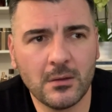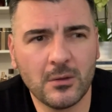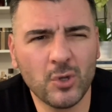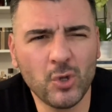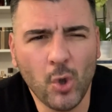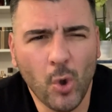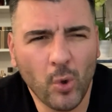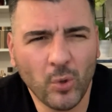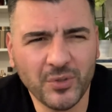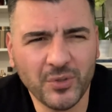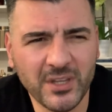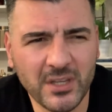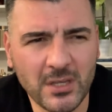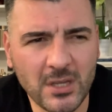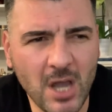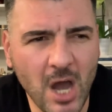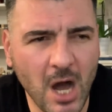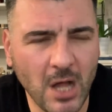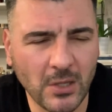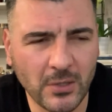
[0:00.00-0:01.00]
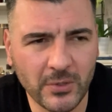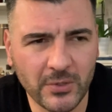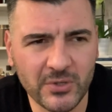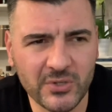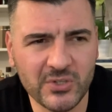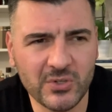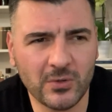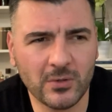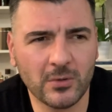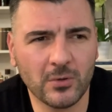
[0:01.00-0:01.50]
golden
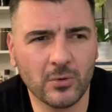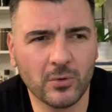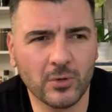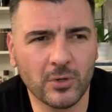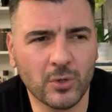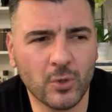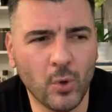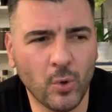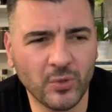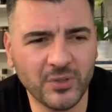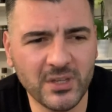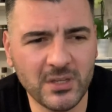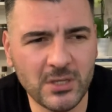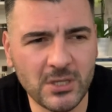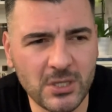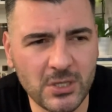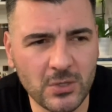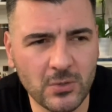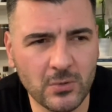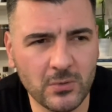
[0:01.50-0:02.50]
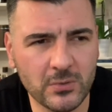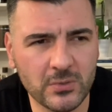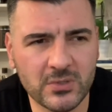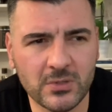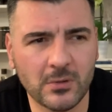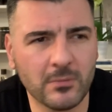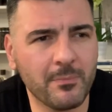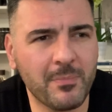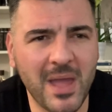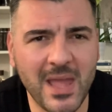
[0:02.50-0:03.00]
colors or golden hues
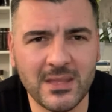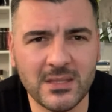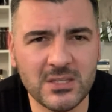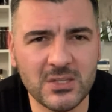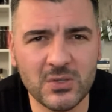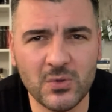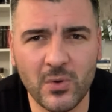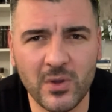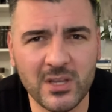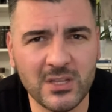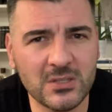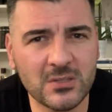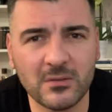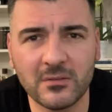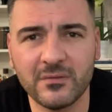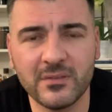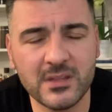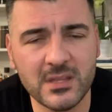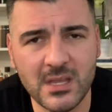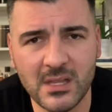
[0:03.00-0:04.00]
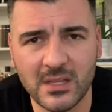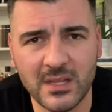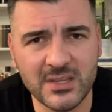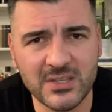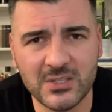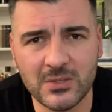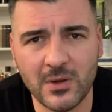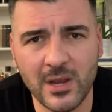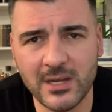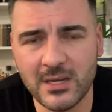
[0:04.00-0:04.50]
or benzoins or
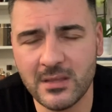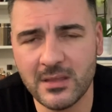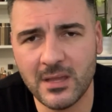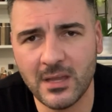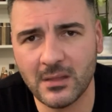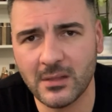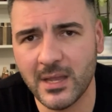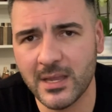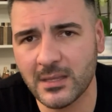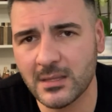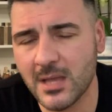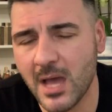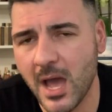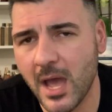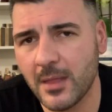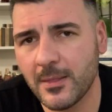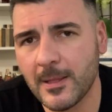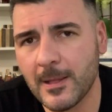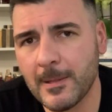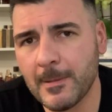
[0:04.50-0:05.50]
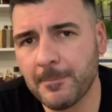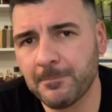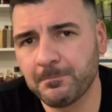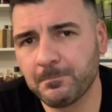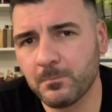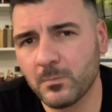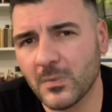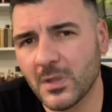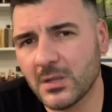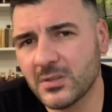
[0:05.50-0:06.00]
vanillas or anything like that.
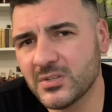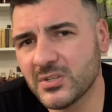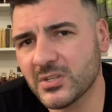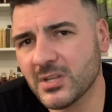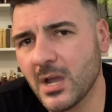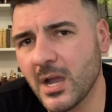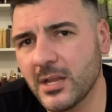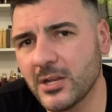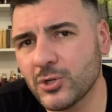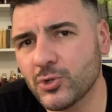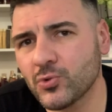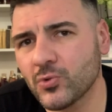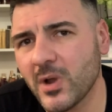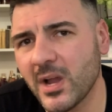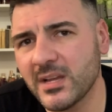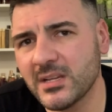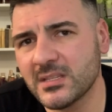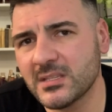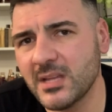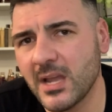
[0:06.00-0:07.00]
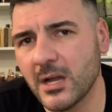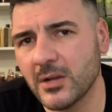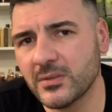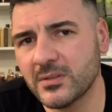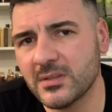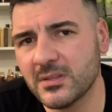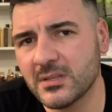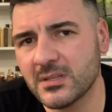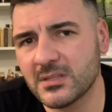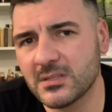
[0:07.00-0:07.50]
It just kind of dries down
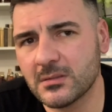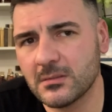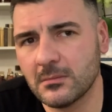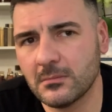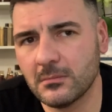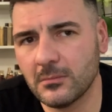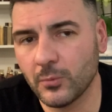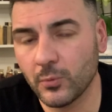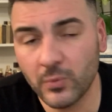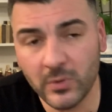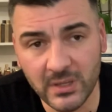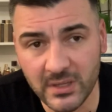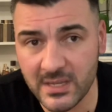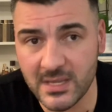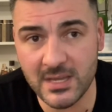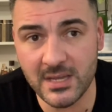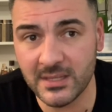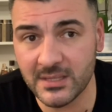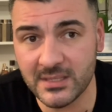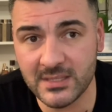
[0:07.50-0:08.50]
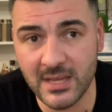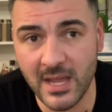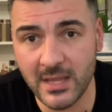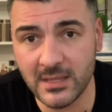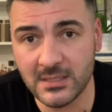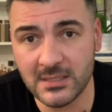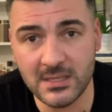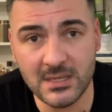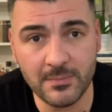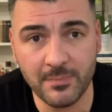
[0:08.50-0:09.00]
to this really
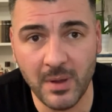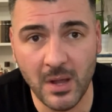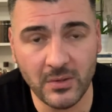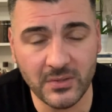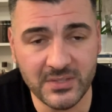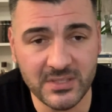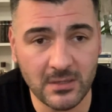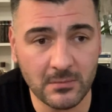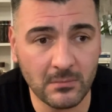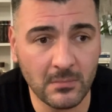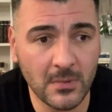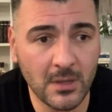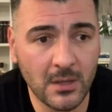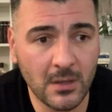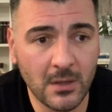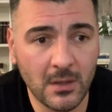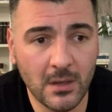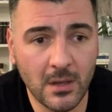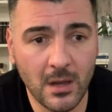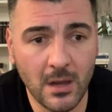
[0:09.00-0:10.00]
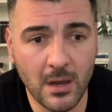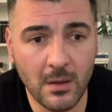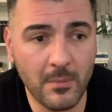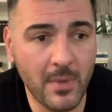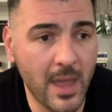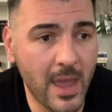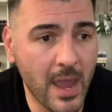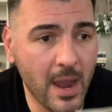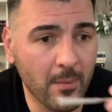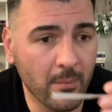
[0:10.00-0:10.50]
incensey balsam
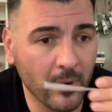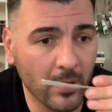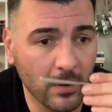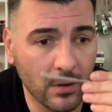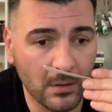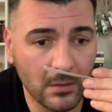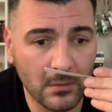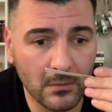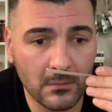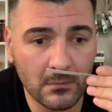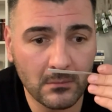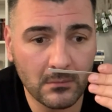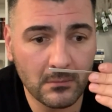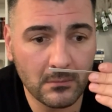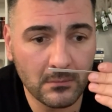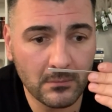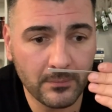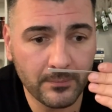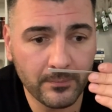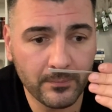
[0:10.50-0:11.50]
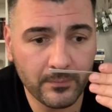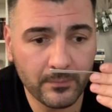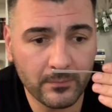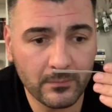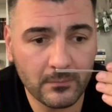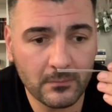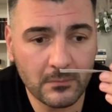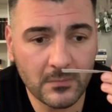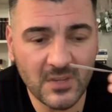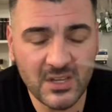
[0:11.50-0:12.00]
amber.
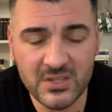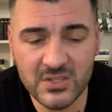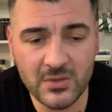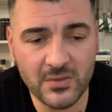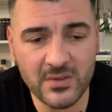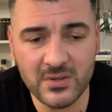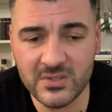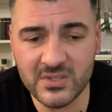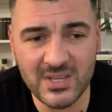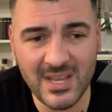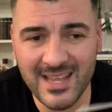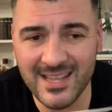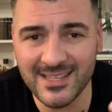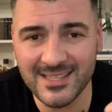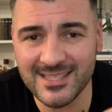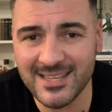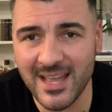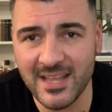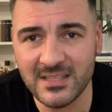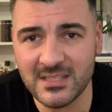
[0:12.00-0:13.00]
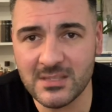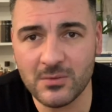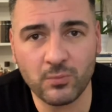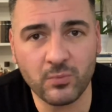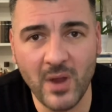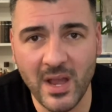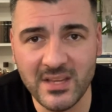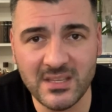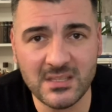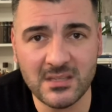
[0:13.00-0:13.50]
So there's incense
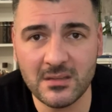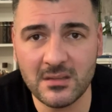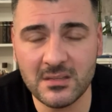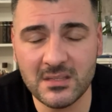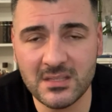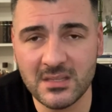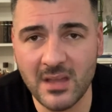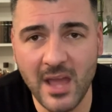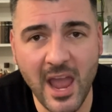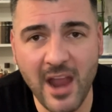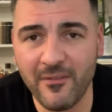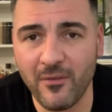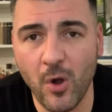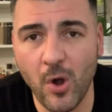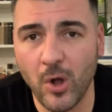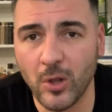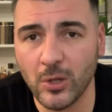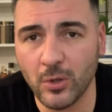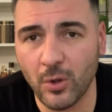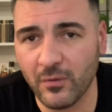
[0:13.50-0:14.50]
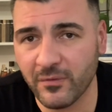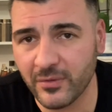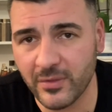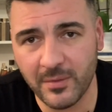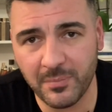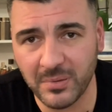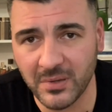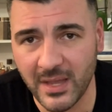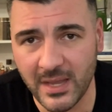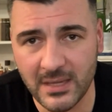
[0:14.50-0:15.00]
resins all over the
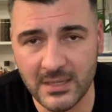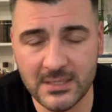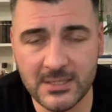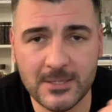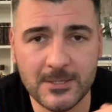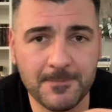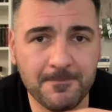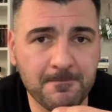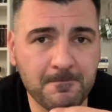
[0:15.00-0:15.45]
place.